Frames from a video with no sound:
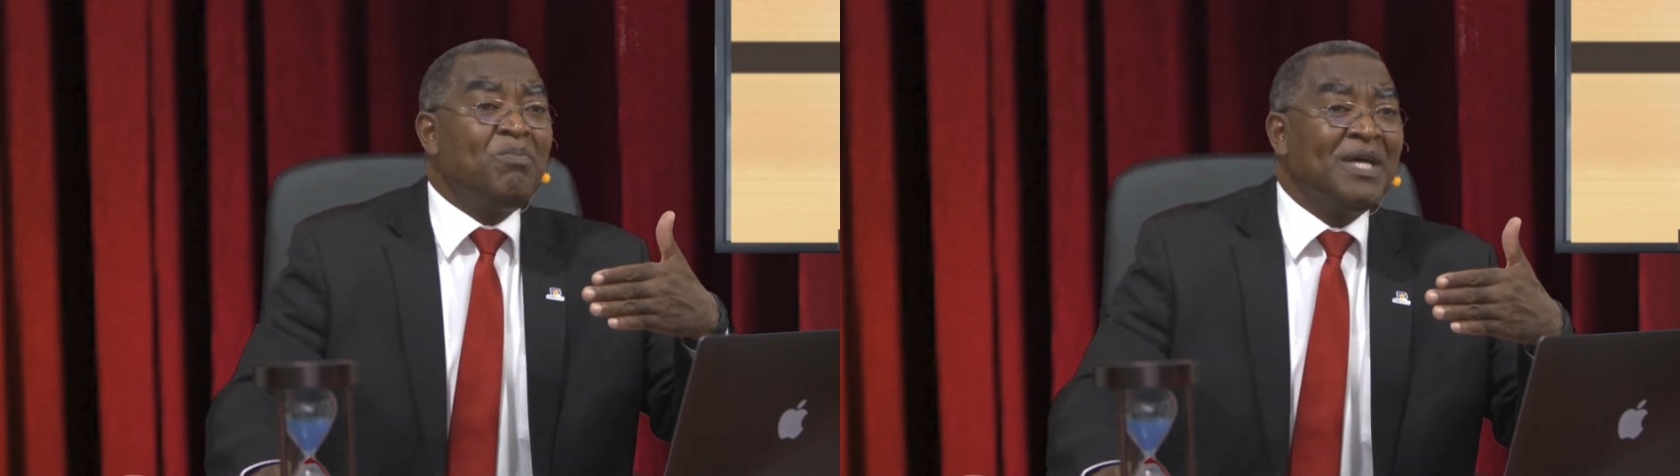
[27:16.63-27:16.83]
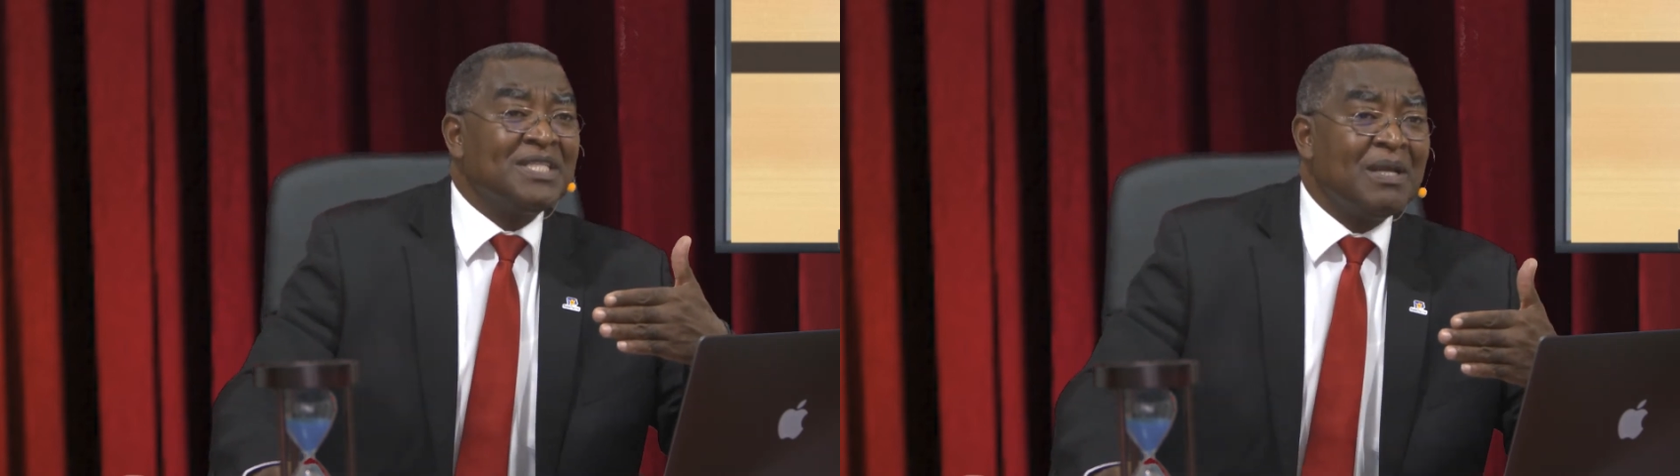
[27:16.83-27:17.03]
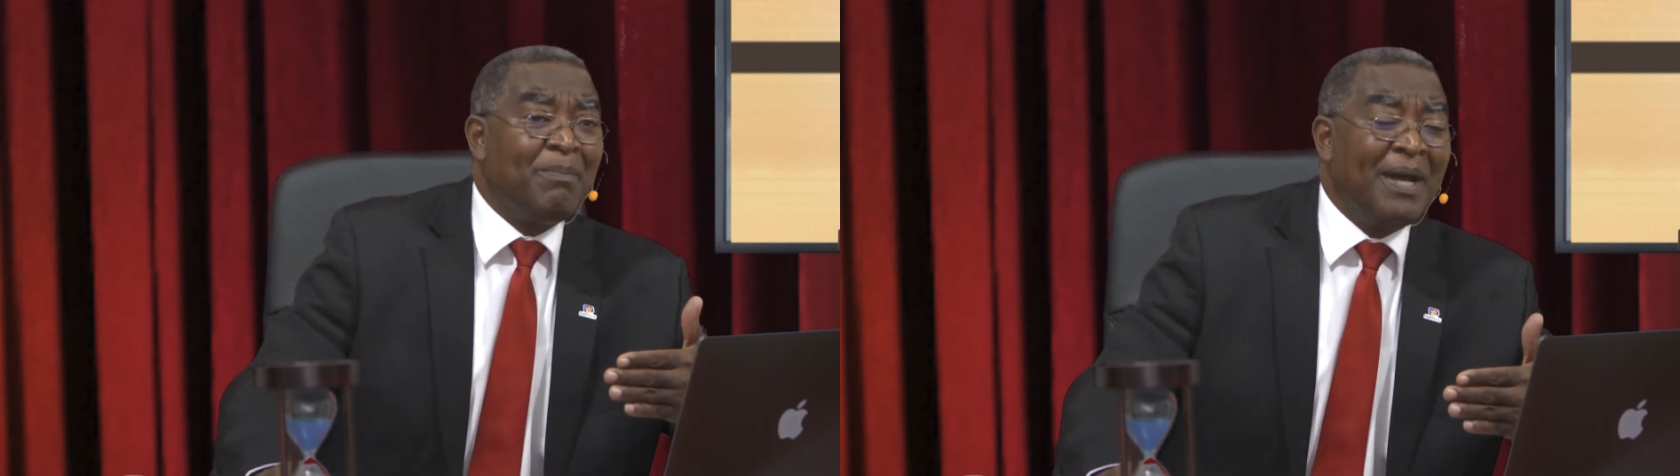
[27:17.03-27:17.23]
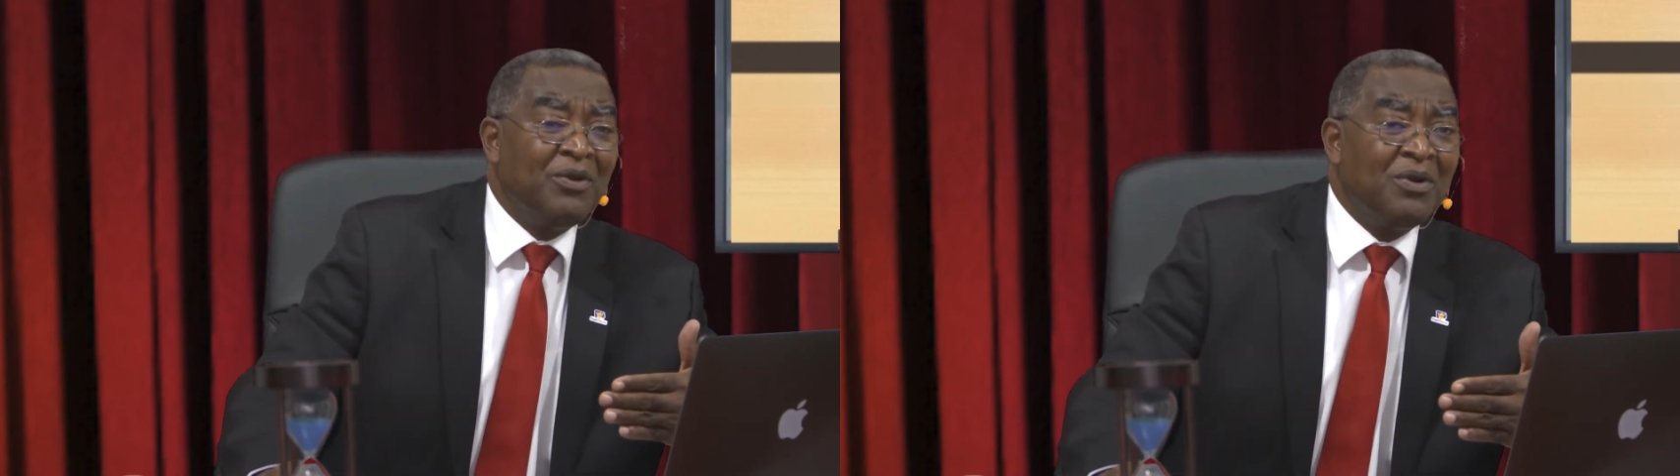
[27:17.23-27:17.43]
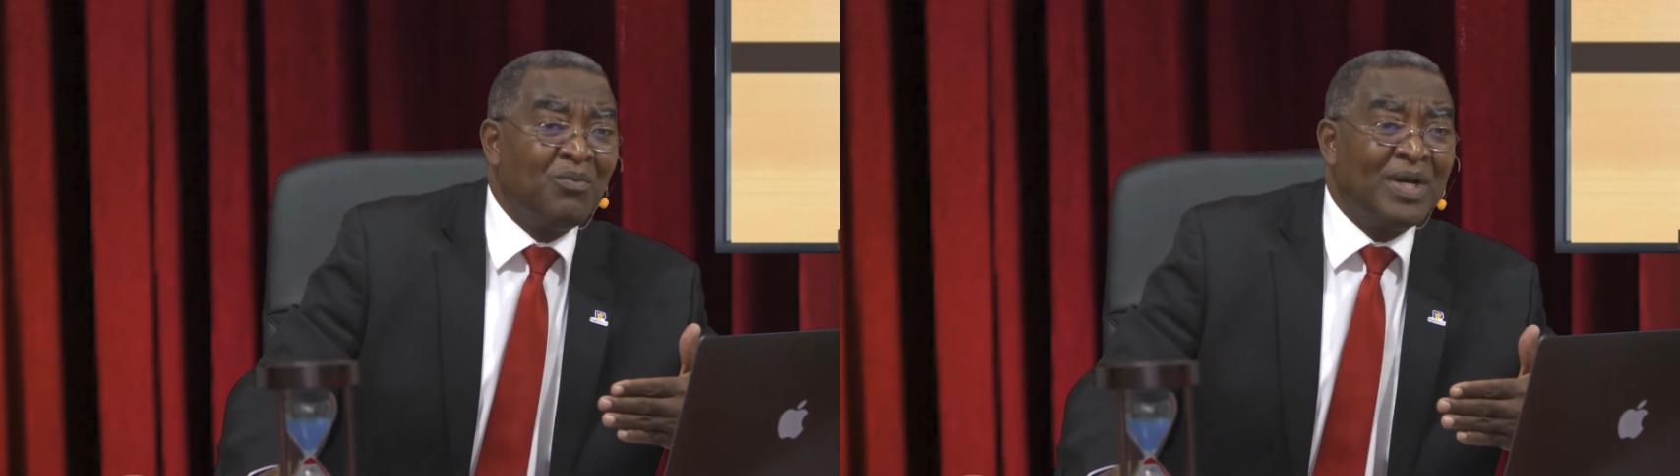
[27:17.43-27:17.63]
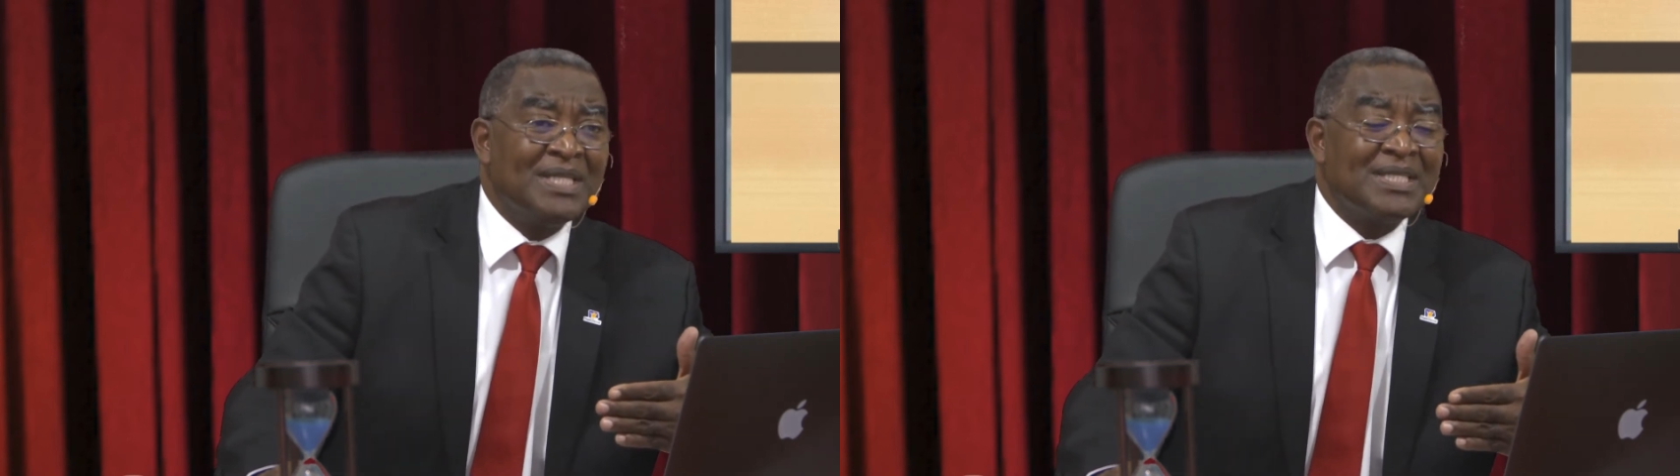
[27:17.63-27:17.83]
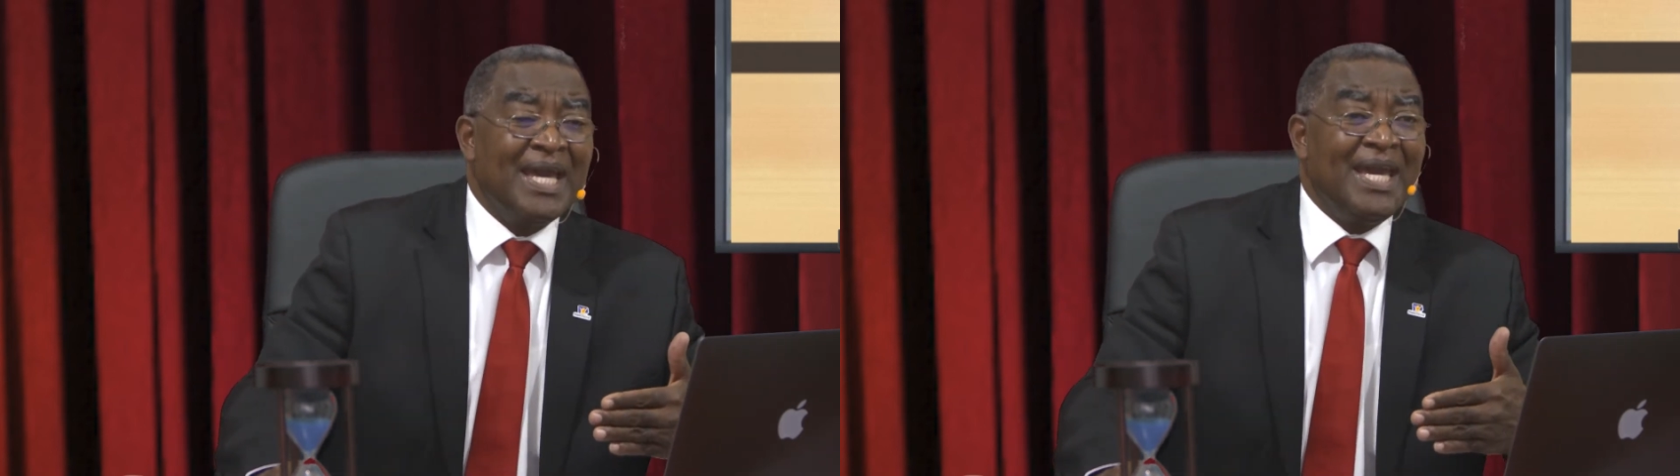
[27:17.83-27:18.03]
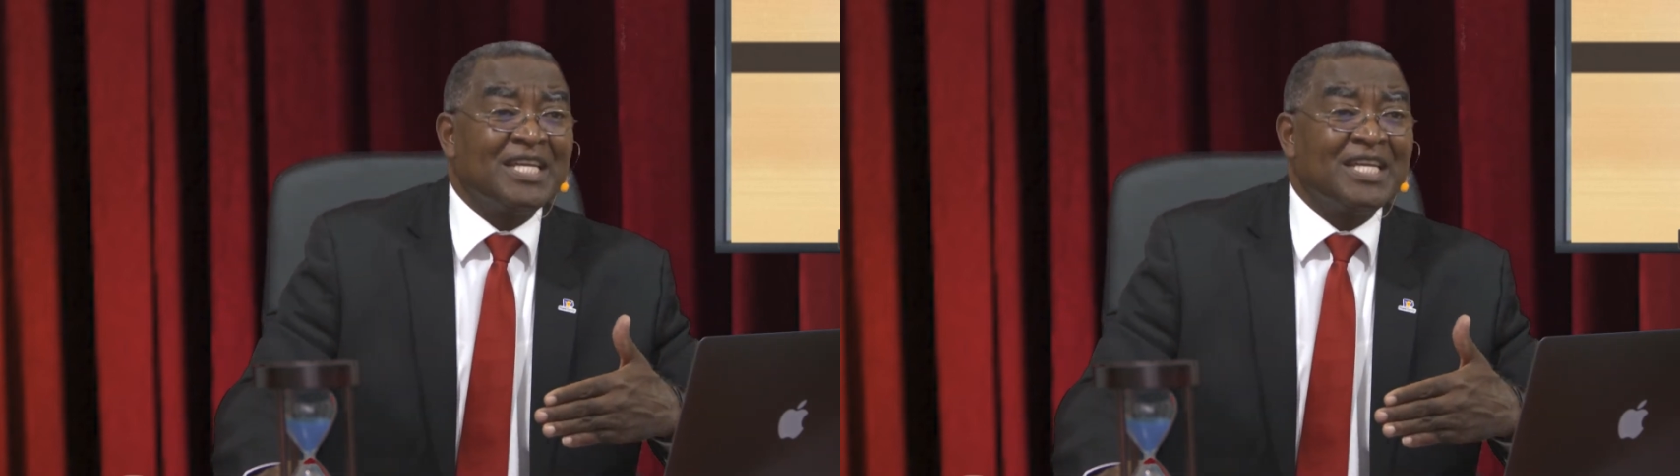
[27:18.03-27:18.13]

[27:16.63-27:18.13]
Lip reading: Pastor Pardon Mwansa,